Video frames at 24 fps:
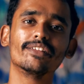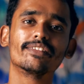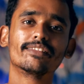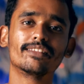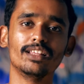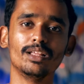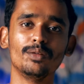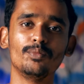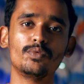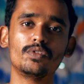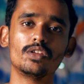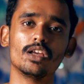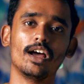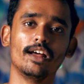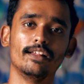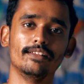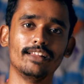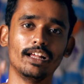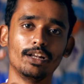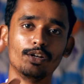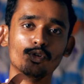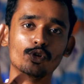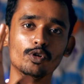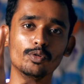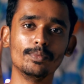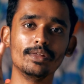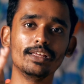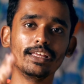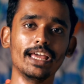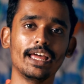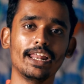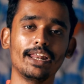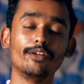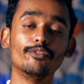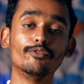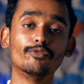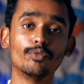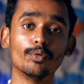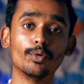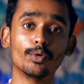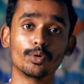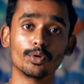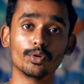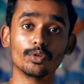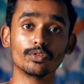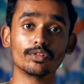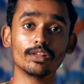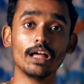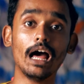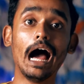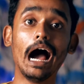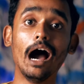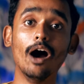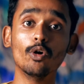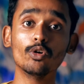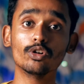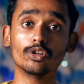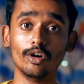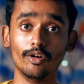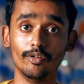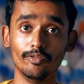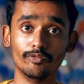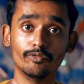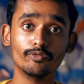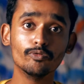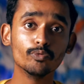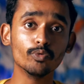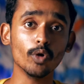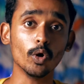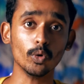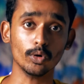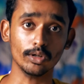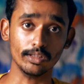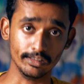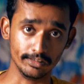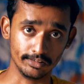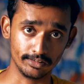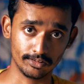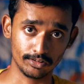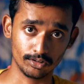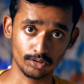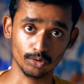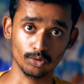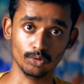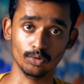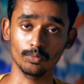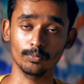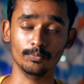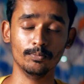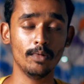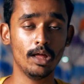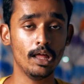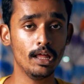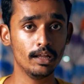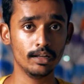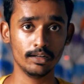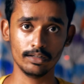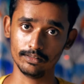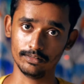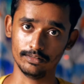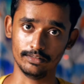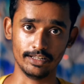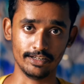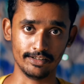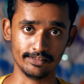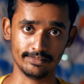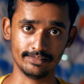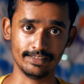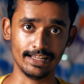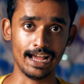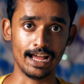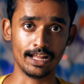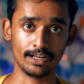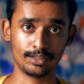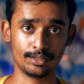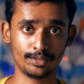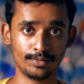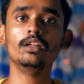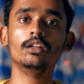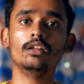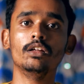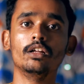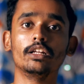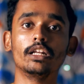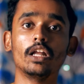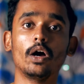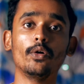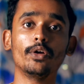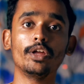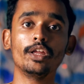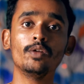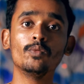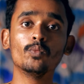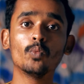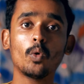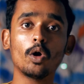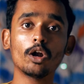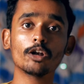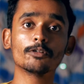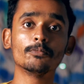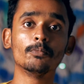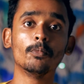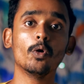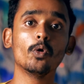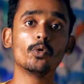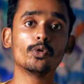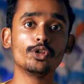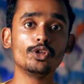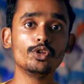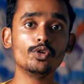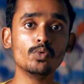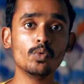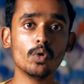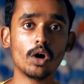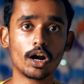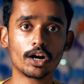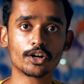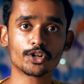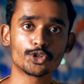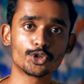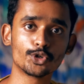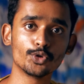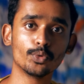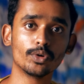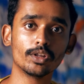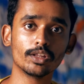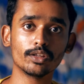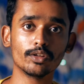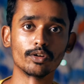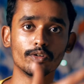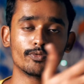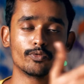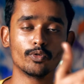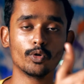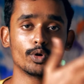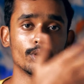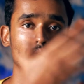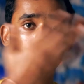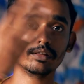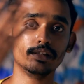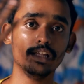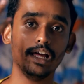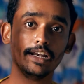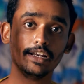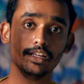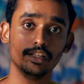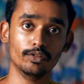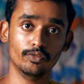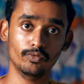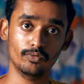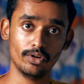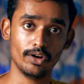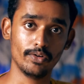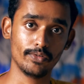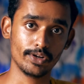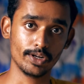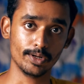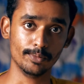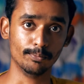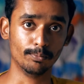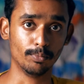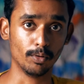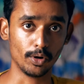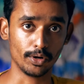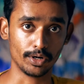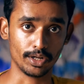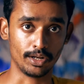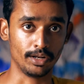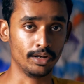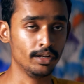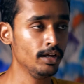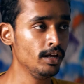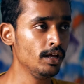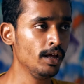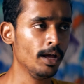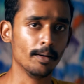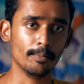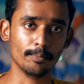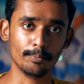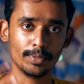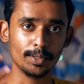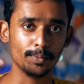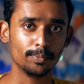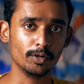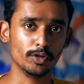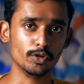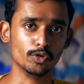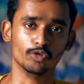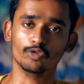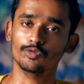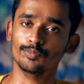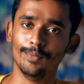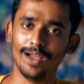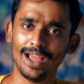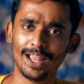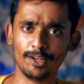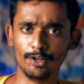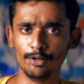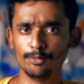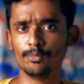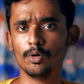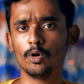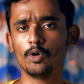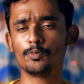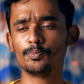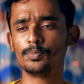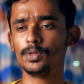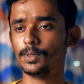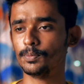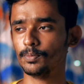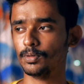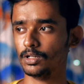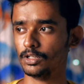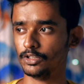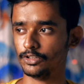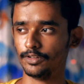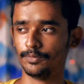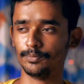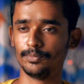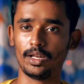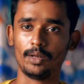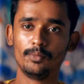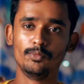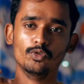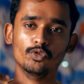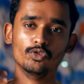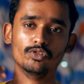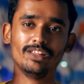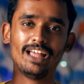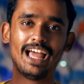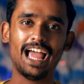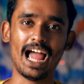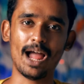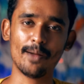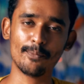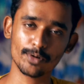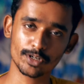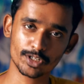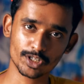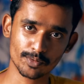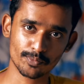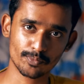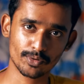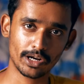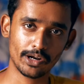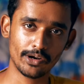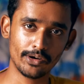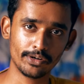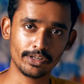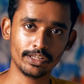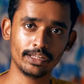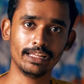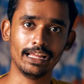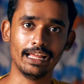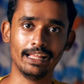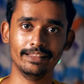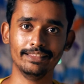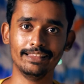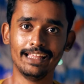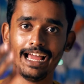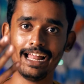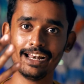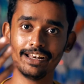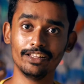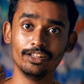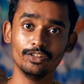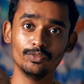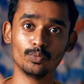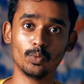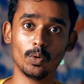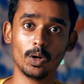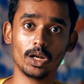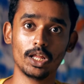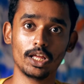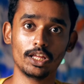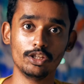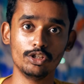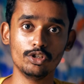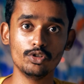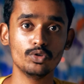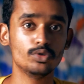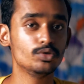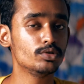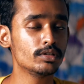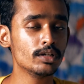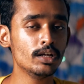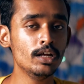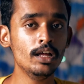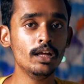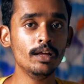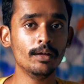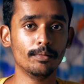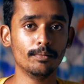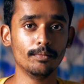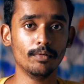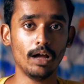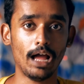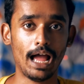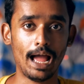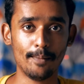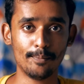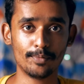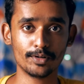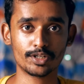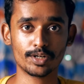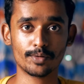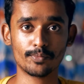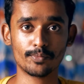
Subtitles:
slim chance that you will be getting photos out of focus. So there's that. Now, in what mode you are shooting your photo, that is very important. People use manual mode, people sometimes use aperture priority, and that is what I use, aperture